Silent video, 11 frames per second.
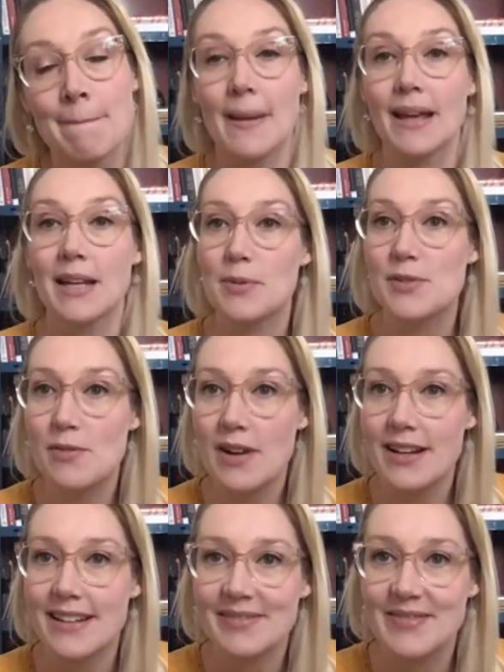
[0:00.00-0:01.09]
and I pursued
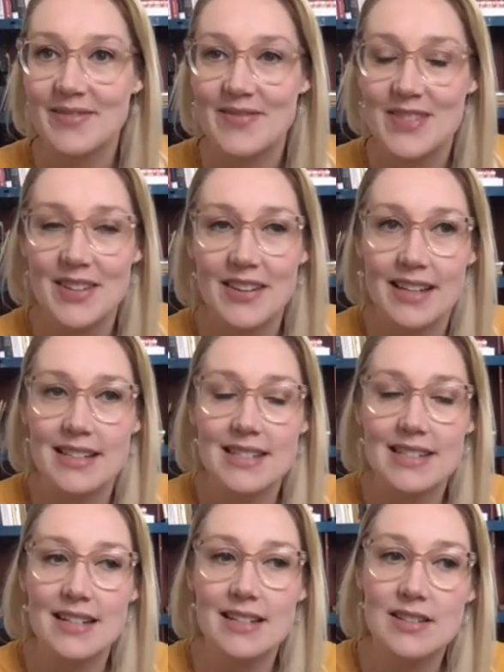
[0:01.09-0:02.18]
writing. So I
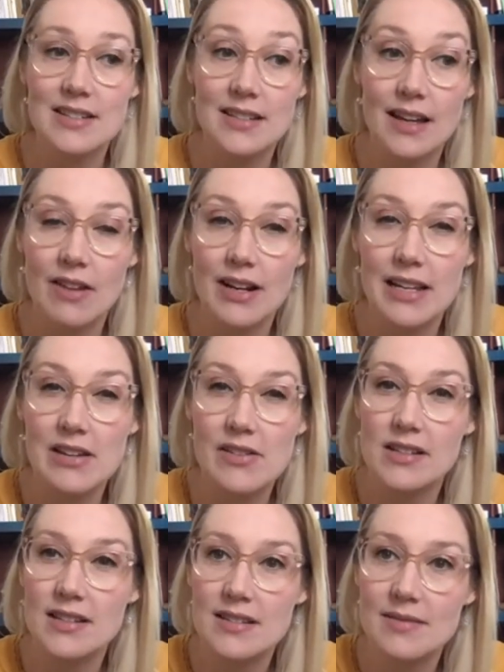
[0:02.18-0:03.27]
studied design writing
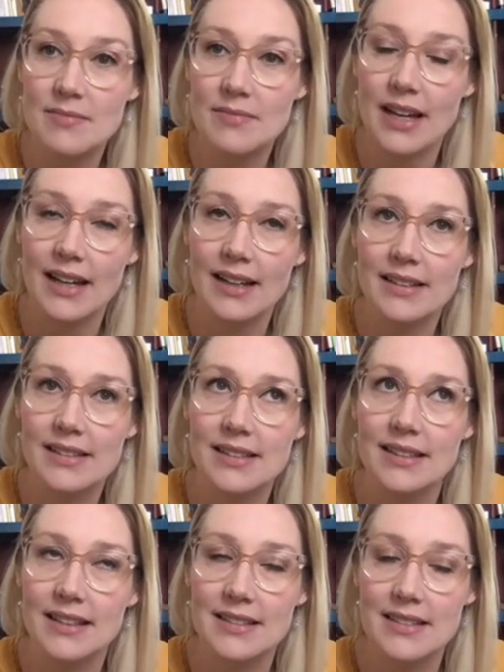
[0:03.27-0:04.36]
criticism at
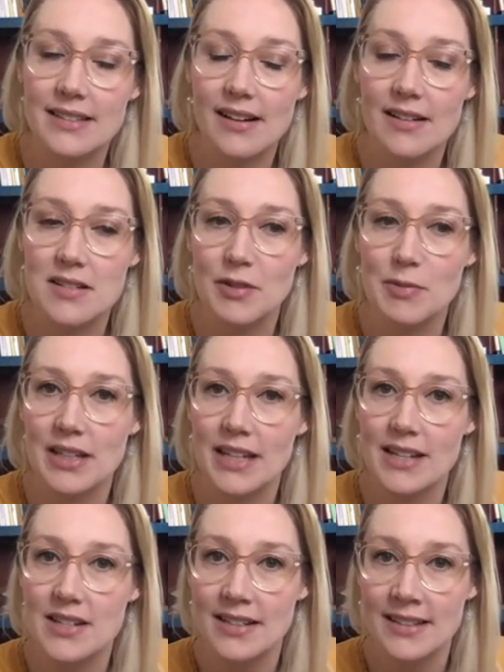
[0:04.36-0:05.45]
London College of
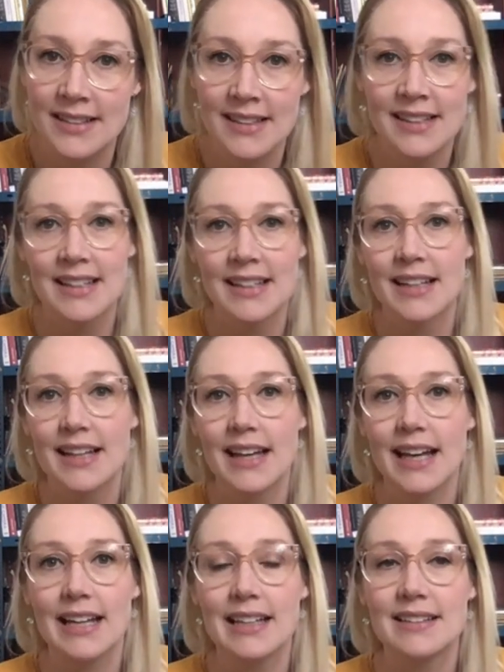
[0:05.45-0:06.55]
Communication,
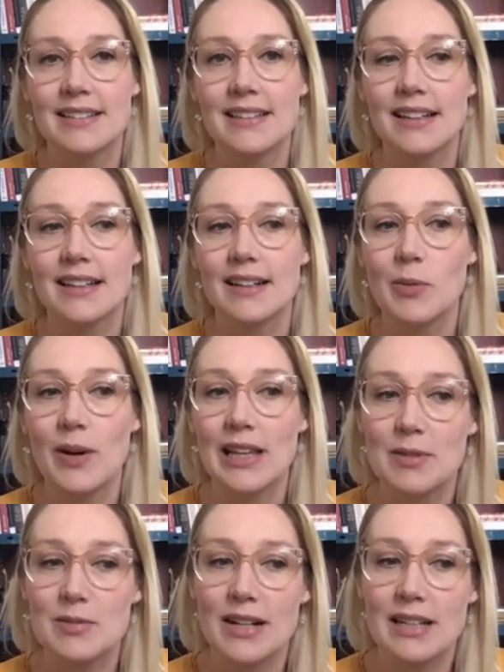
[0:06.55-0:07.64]
and uh, while I
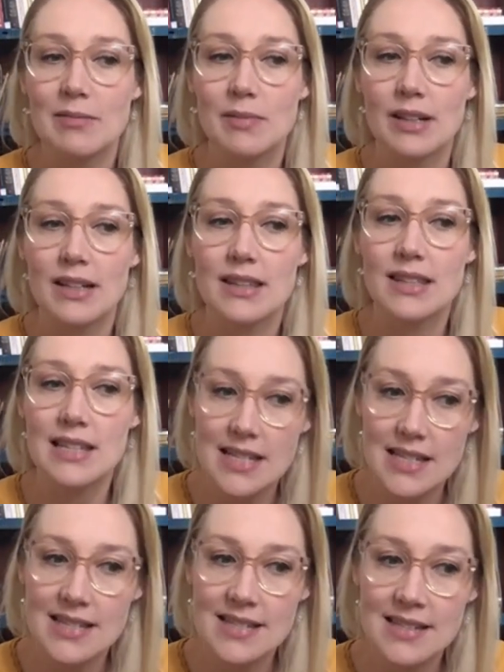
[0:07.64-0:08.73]
was writing my
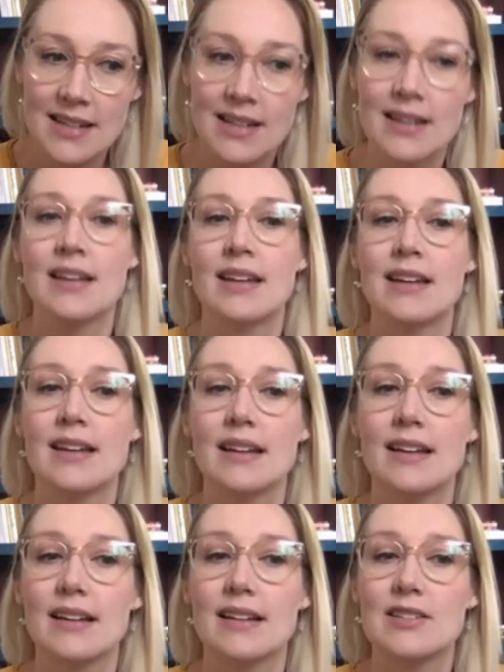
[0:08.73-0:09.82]
thesis,
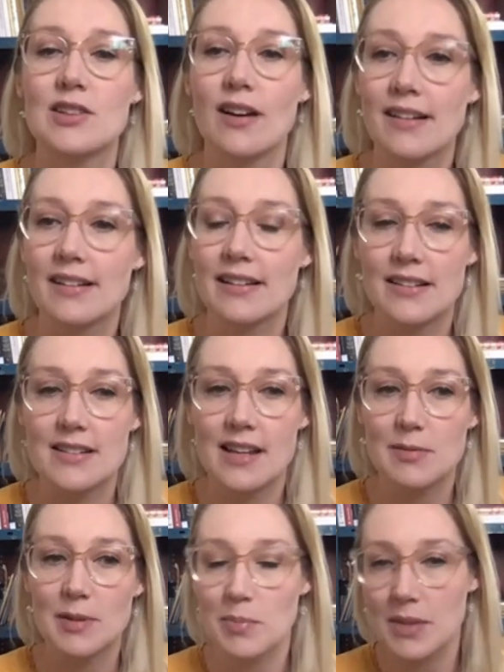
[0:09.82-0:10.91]
uh, John got in
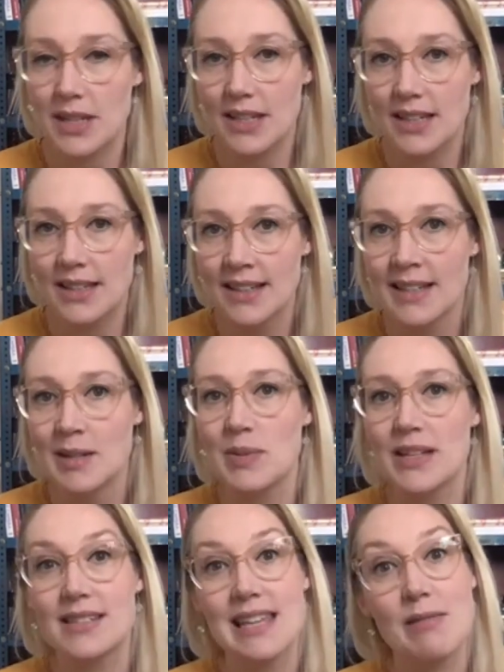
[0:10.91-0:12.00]
contact with me
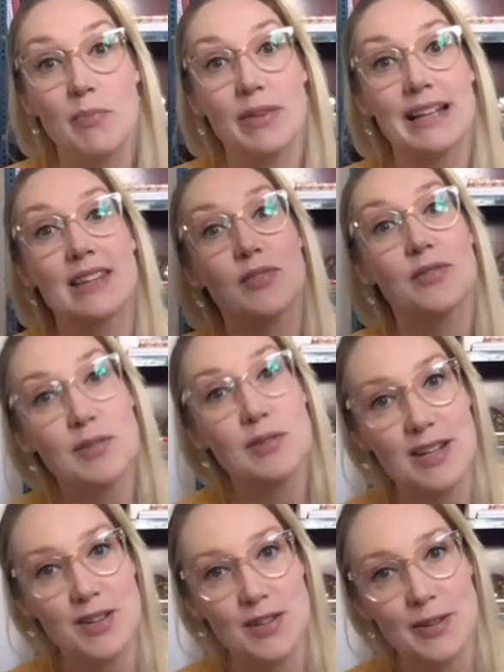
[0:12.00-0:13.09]
because they were planning the food
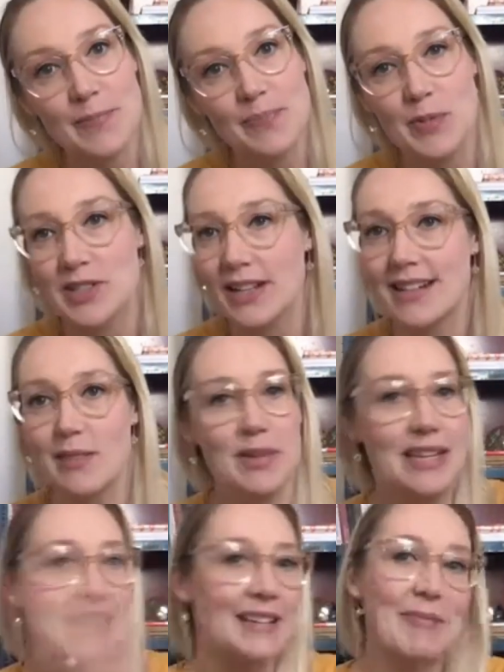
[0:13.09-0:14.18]
issue, which ended up
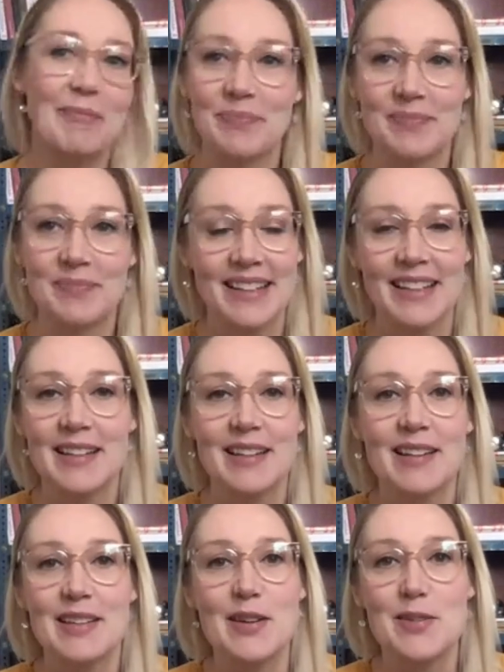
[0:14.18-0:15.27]
being
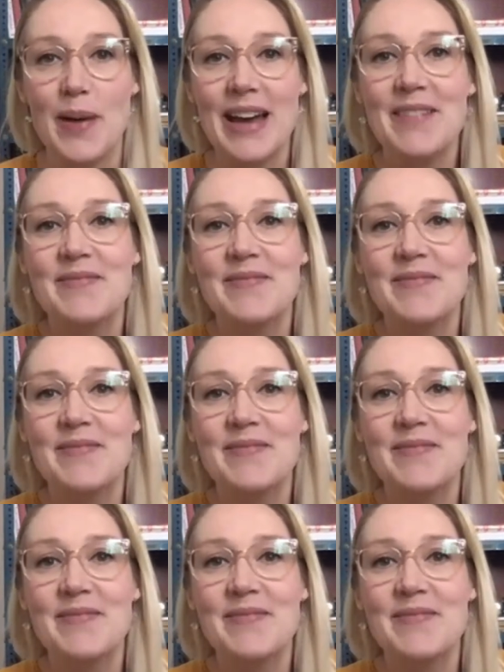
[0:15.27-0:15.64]
years away.